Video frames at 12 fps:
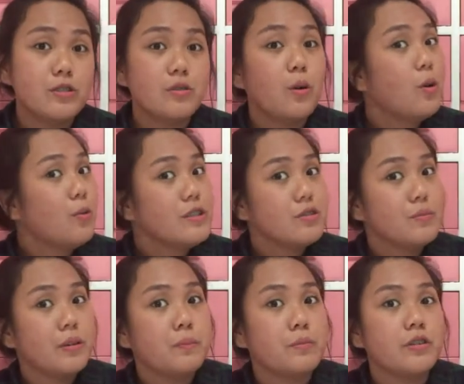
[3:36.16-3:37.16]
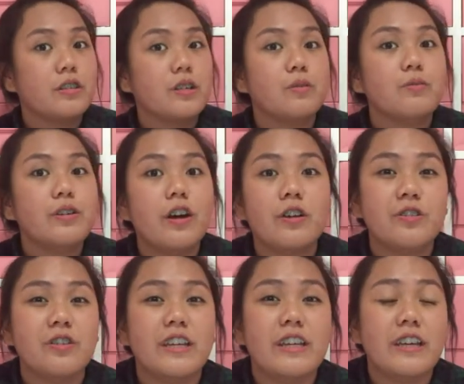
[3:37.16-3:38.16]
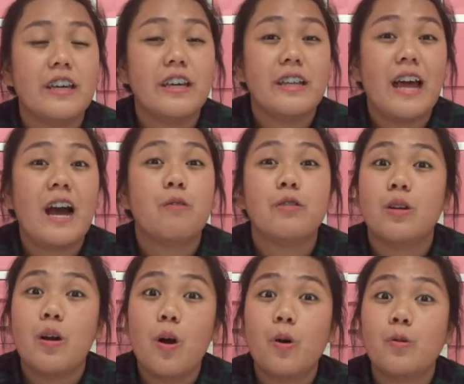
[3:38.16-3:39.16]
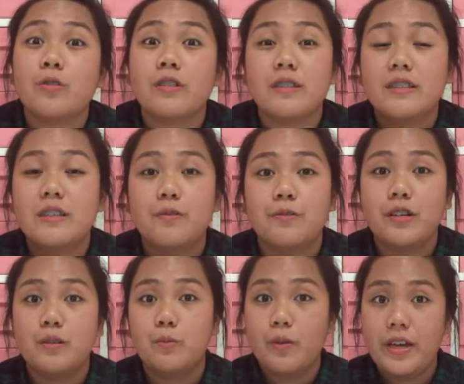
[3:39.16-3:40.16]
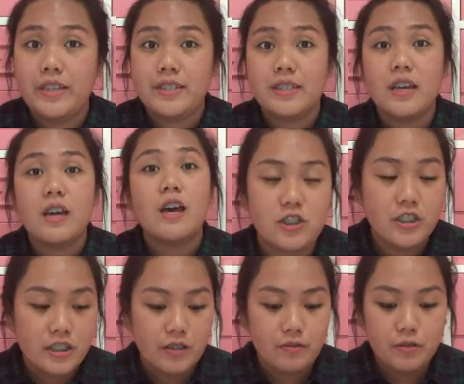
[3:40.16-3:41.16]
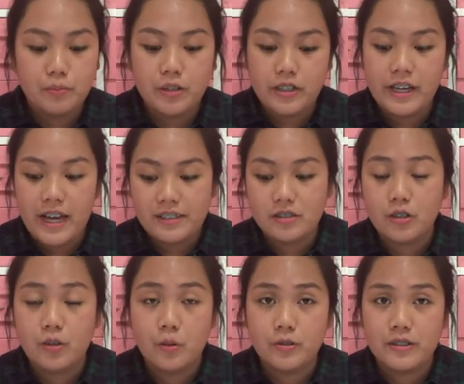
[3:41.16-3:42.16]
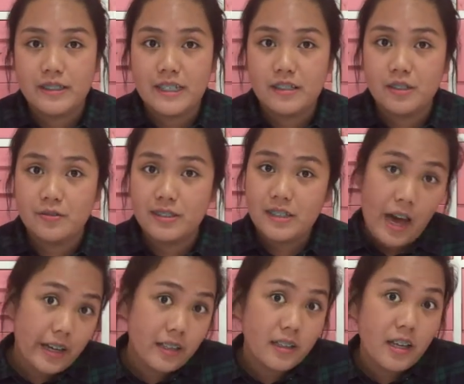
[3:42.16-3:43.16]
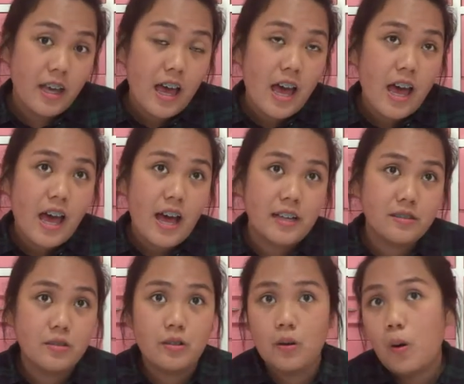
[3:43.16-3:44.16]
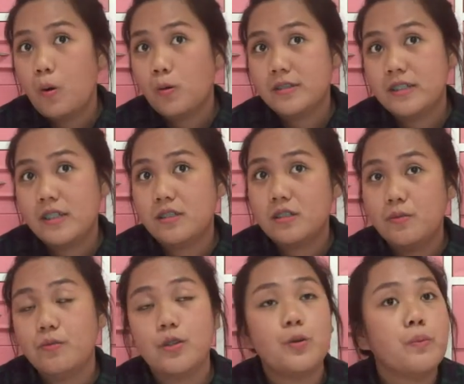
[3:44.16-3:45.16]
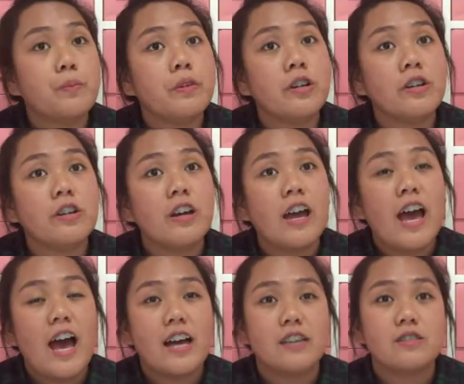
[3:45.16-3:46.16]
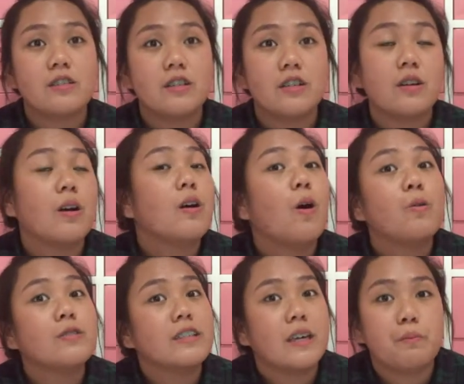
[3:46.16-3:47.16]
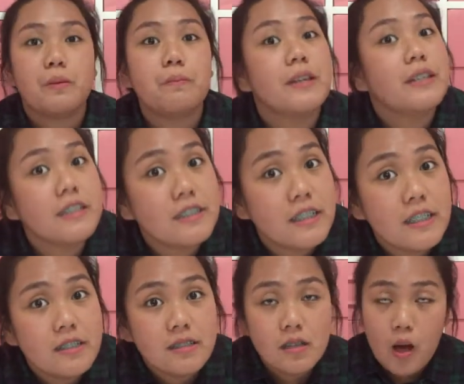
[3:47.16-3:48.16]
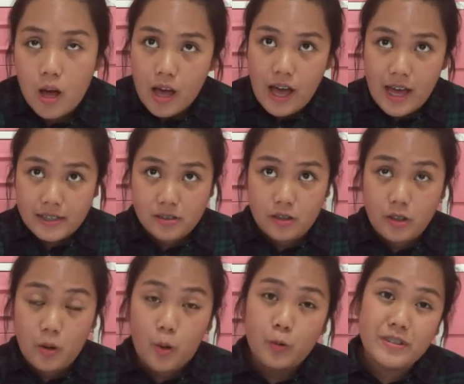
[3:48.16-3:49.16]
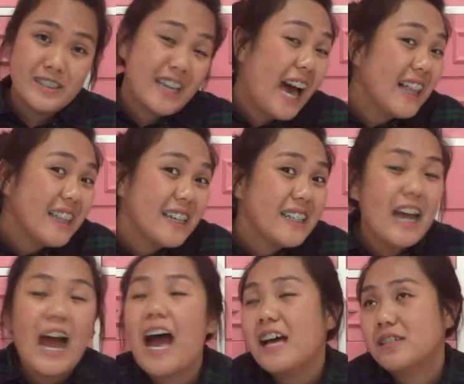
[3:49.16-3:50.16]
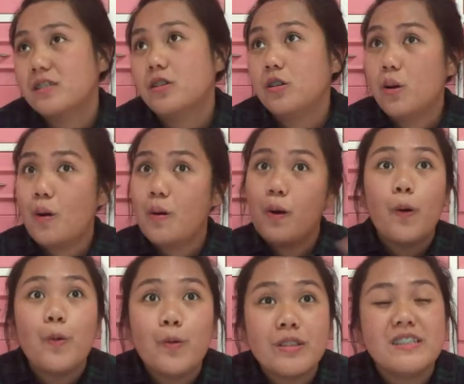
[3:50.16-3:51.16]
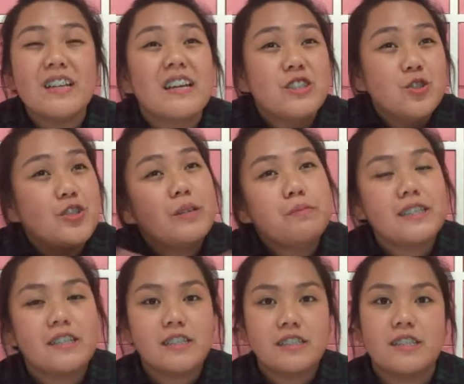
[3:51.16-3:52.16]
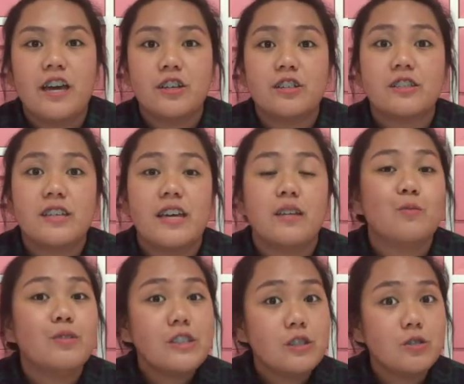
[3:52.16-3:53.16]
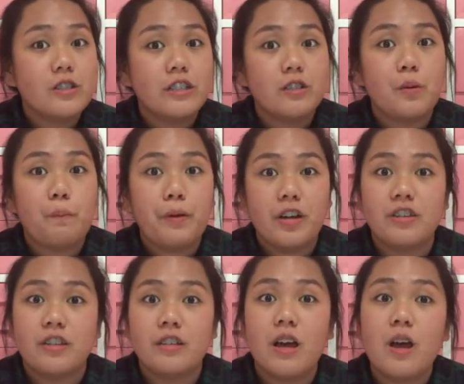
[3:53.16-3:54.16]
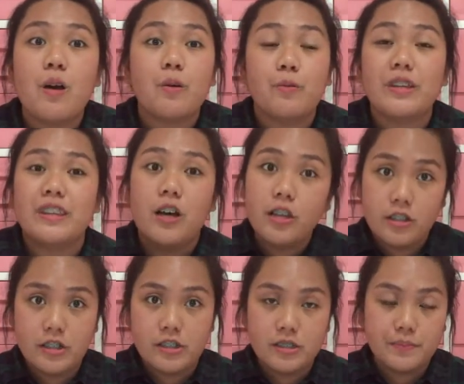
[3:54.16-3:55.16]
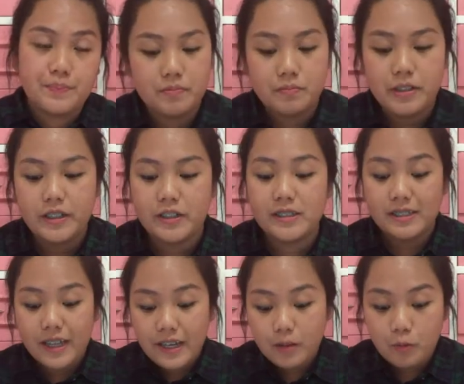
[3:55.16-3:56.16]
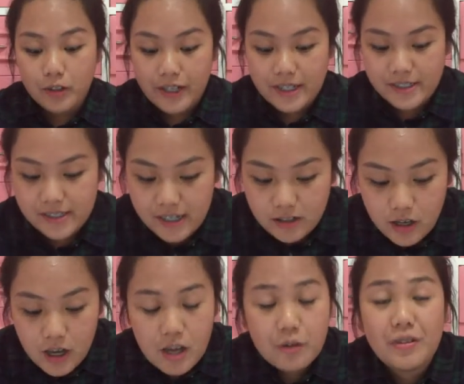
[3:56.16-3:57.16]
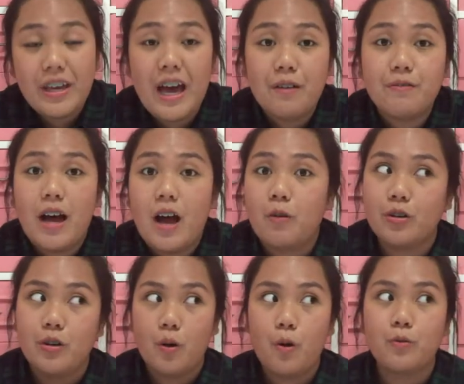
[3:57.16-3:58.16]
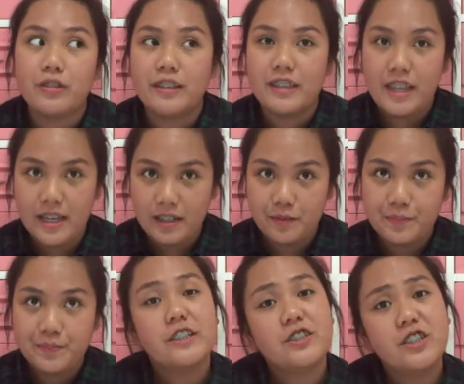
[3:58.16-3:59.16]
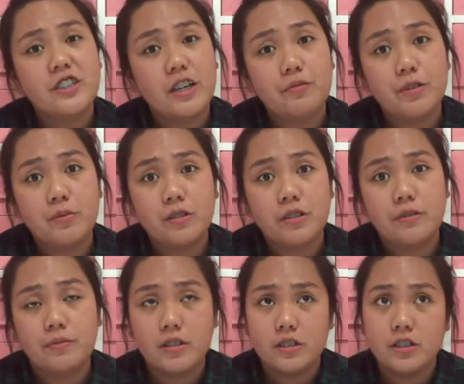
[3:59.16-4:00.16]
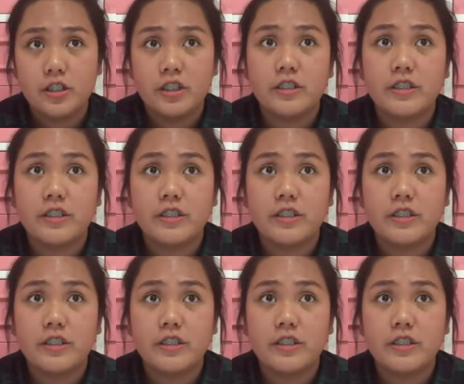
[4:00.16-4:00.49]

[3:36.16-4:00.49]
should always remember that we are unique in our own different ways. Each and everybody has their own sense of style, has their own sense of humor, has their own capabilities, has their own talent, has their own dreams and desires, and we shouldn't compare that with others, because like what I said, we have our own thing. Each and every one of us are